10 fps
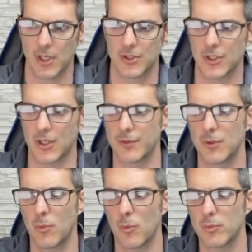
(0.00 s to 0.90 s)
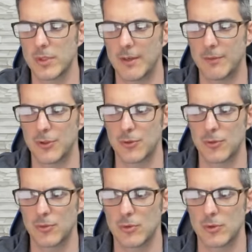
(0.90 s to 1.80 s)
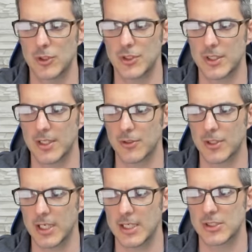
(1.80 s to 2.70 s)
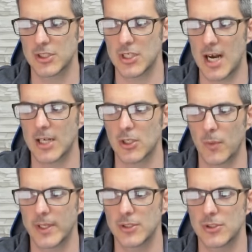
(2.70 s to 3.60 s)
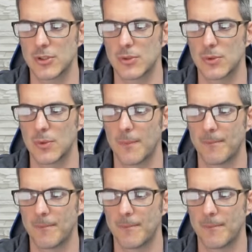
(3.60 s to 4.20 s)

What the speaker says: So if you just hit the enter key, it's not going to